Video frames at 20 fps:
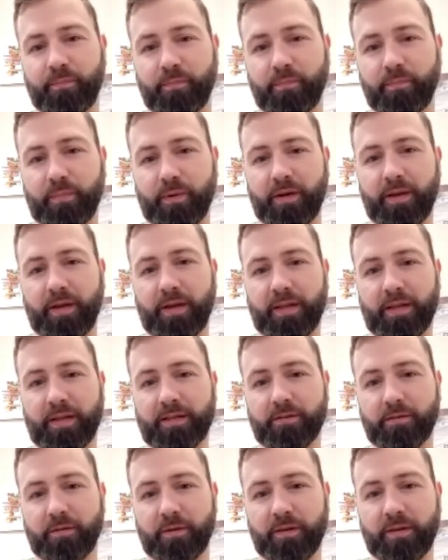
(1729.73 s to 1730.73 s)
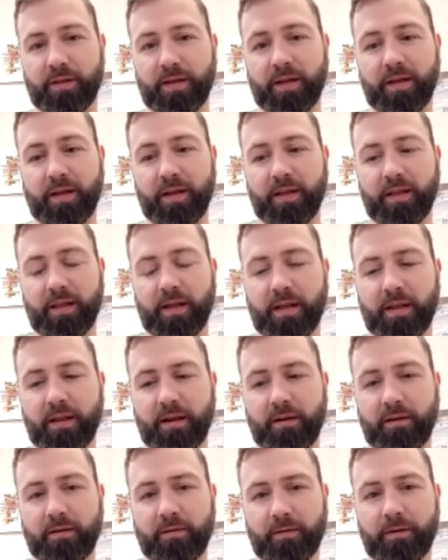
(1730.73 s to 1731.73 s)
but yeah, that's a great thing. And I
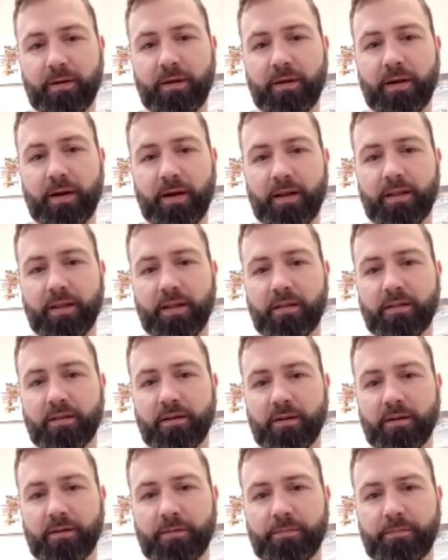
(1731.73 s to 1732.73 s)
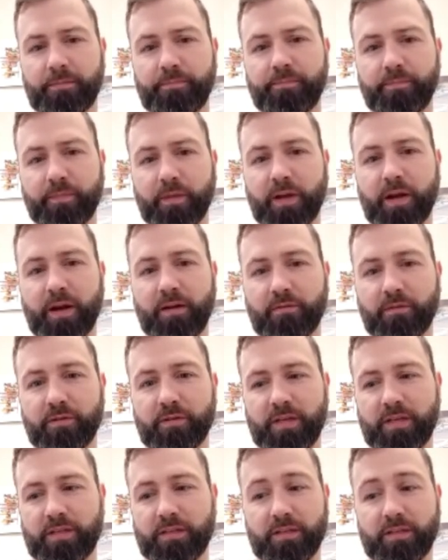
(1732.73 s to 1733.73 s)
and I think the the
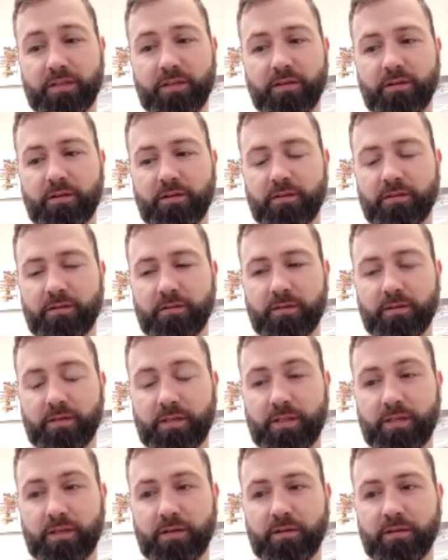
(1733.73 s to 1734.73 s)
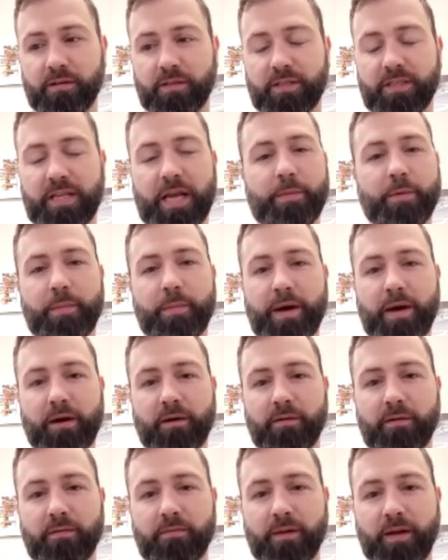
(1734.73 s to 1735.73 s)
conversation still still is the same
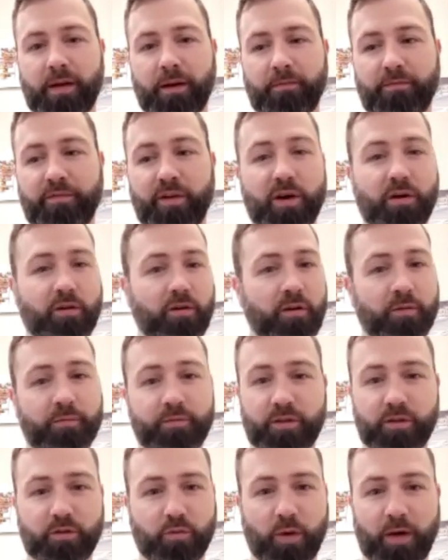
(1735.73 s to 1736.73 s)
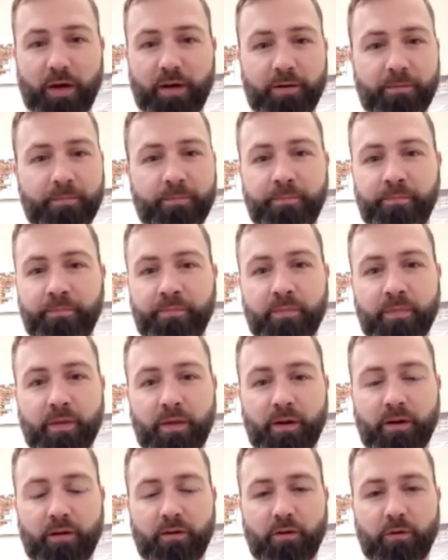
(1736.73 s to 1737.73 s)
about uh, firearms as well.
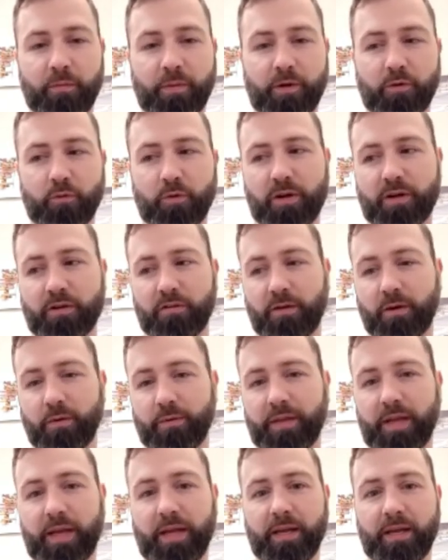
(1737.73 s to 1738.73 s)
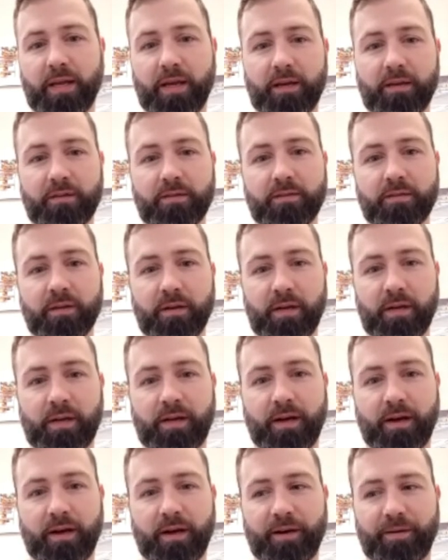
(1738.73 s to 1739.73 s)
You know, nobody's walking around with AKs.
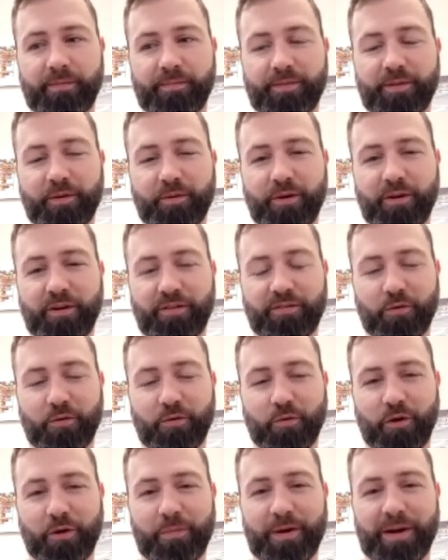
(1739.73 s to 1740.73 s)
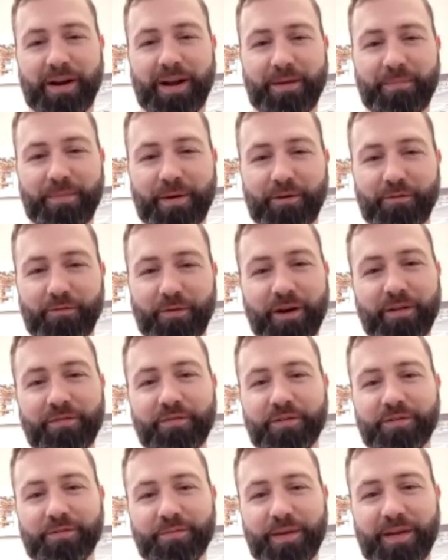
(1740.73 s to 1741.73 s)
Um, so we don't have to worry about high powered
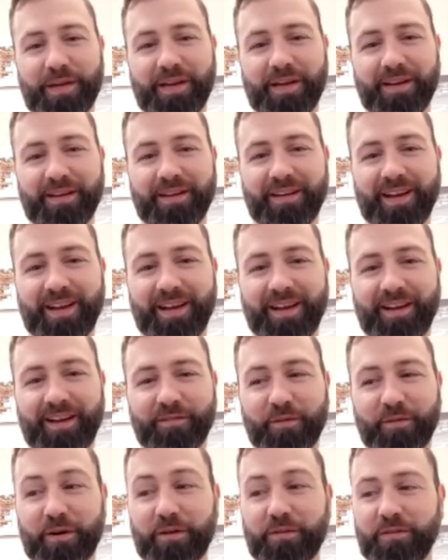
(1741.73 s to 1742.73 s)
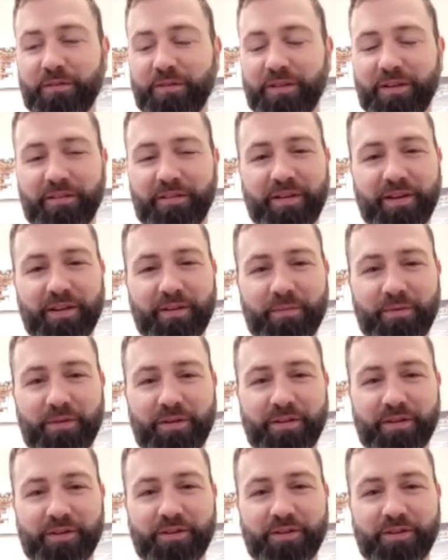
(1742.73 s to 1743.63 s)
rifles being uh, regularly available on the